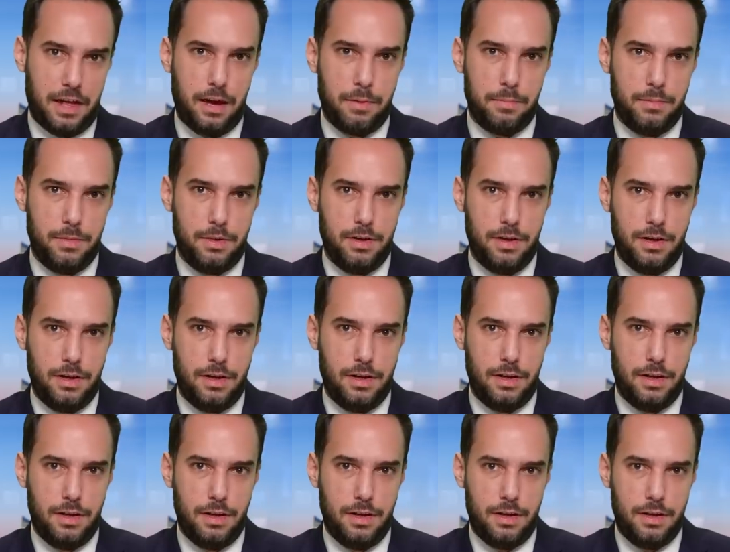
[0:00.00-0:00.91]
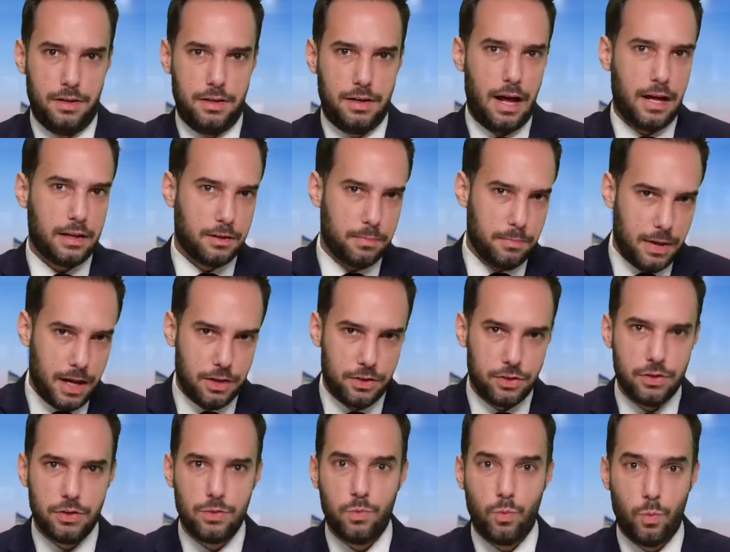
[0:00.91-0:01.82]
them. Not to
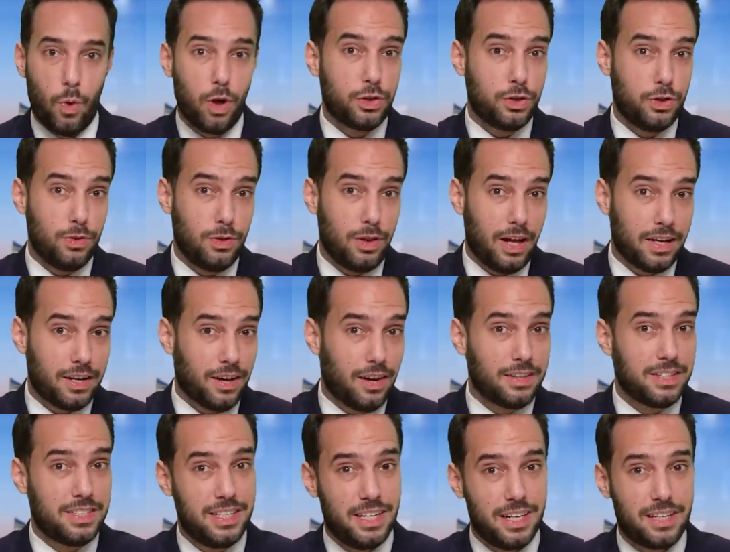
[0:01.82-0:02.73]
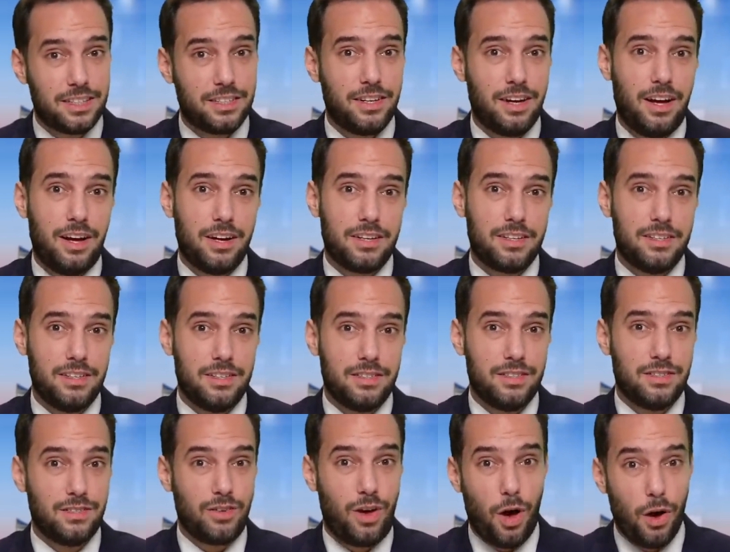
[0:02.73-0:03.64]
mention, what you like on TikTok
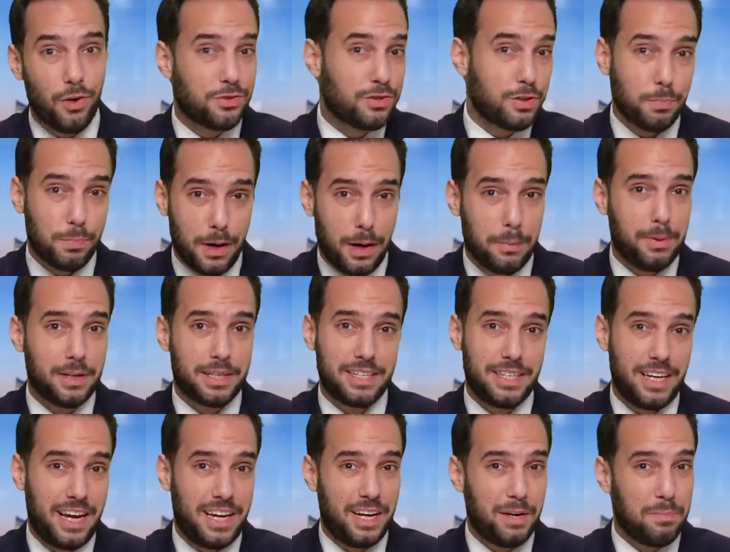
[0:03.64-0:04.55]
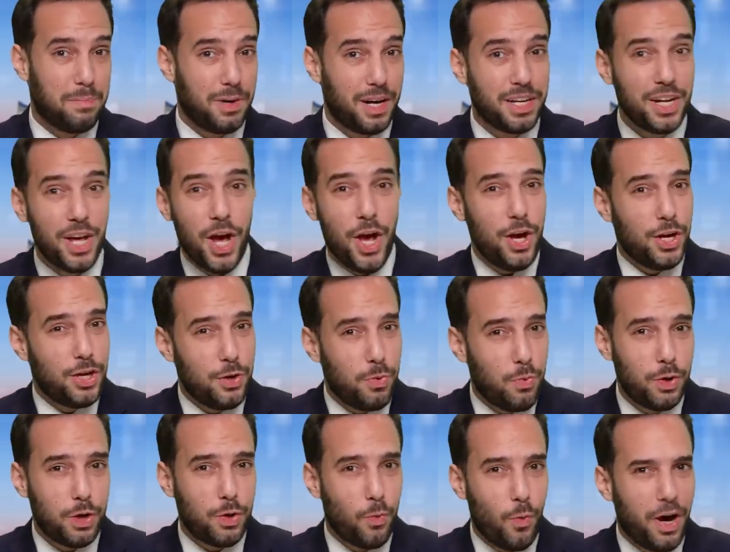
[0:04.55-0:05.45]
is also public data, but
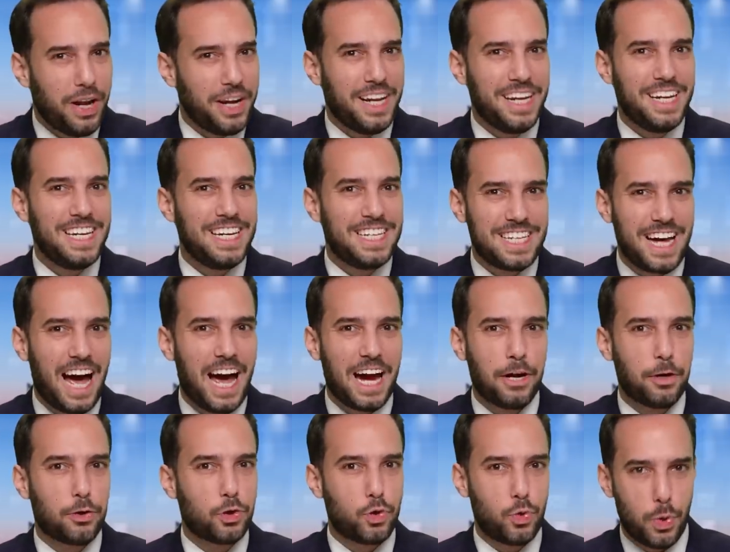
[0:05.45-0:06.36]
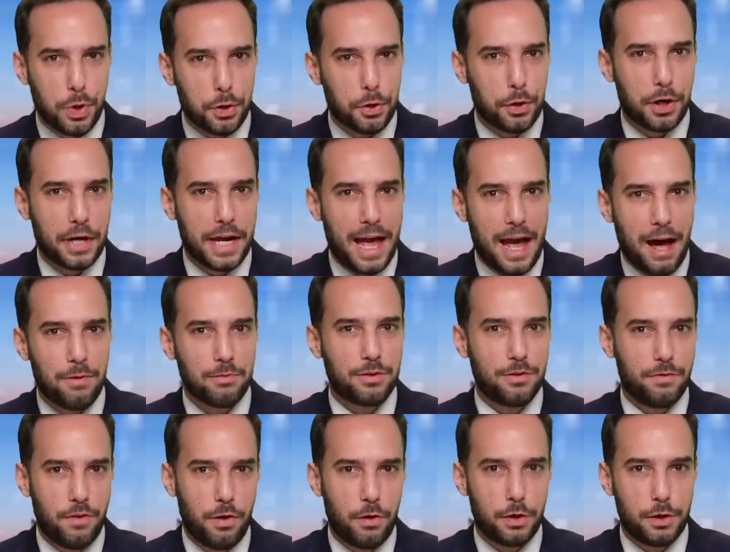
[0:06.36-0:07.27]
you wouldn't want an entire Twitter
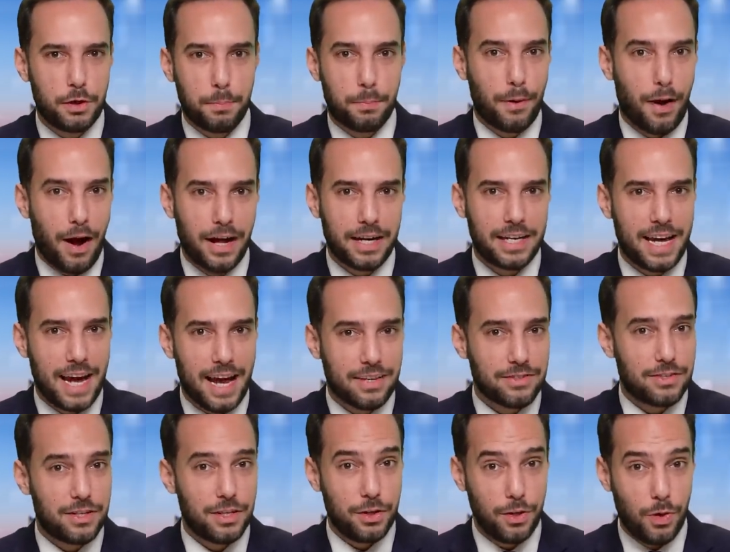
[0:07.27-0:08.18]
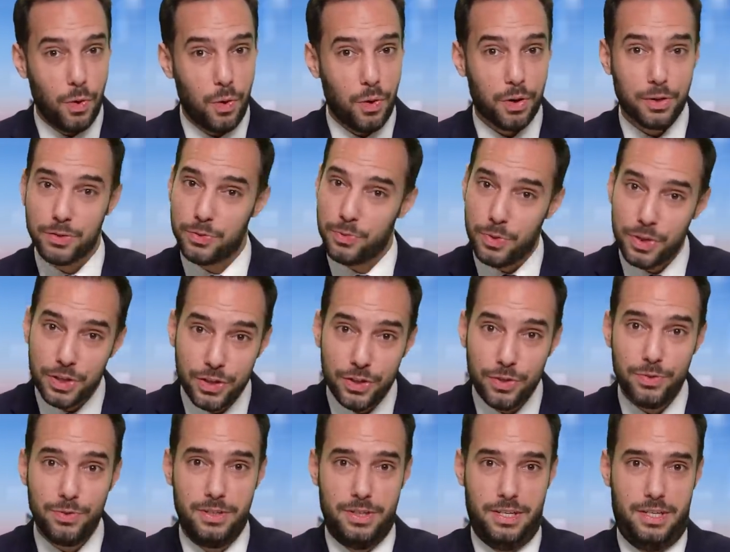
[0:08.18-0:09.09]
account devoted to broadcasting yours, would
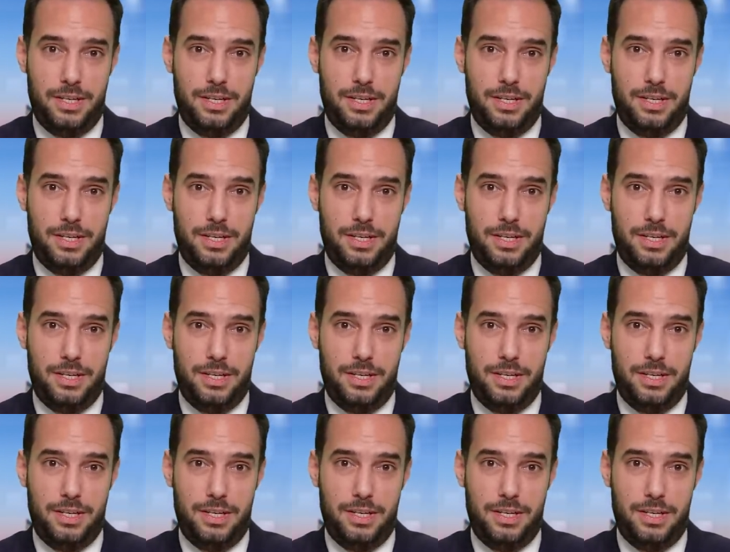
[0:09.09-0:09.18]
you?